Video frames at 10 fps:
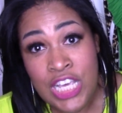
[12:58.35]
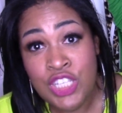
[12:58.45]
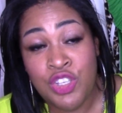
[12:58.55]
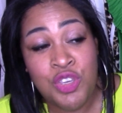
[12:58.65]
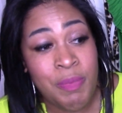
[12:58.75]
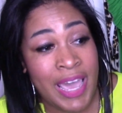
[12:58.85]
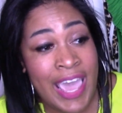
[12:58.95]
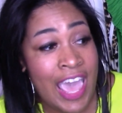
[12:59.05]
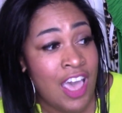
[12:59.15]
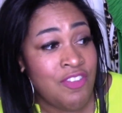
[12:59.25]
So you might
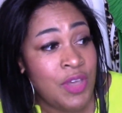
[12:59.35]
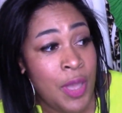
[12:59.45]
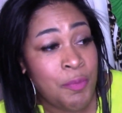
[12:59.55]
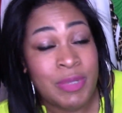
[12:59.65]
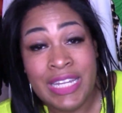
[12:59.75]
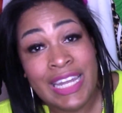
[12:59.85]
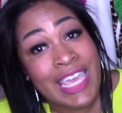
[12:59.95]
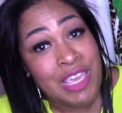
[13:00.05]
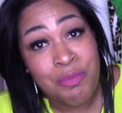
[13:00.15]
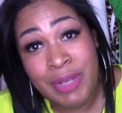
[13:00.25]
have
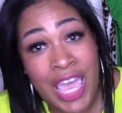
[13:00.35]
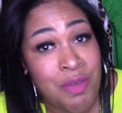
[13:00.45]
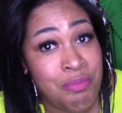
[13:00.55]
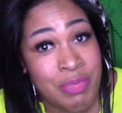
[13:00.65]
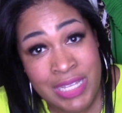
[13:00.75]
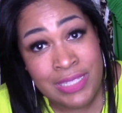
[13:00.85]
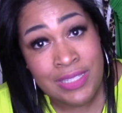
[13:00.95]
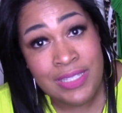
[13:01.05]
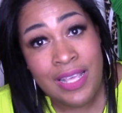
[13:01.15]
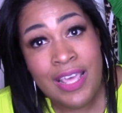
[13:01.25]
plain black
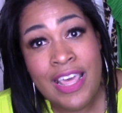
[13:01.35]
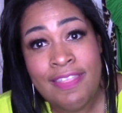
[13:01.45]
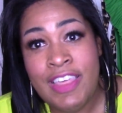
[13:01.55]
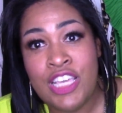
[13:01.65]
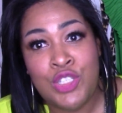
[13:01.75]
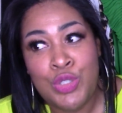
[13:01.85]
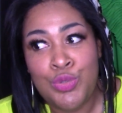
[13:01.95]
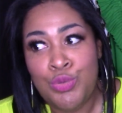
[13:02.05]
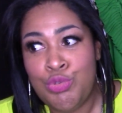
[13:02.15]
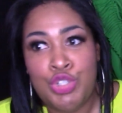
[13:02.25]
buttons that
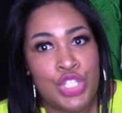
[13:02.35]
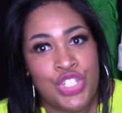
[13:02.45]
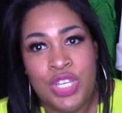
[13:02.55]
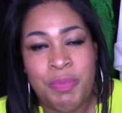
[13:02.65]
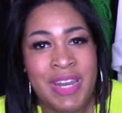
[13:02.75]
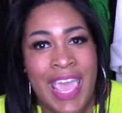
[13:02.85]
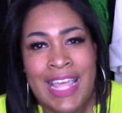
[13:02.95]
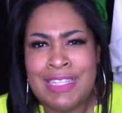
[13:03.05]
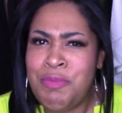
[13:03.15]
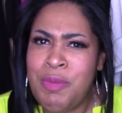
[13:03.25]
you zhuzh up and
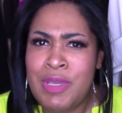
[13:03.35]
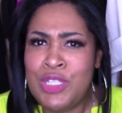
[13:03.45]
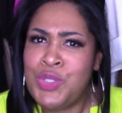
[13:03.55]
add maybe a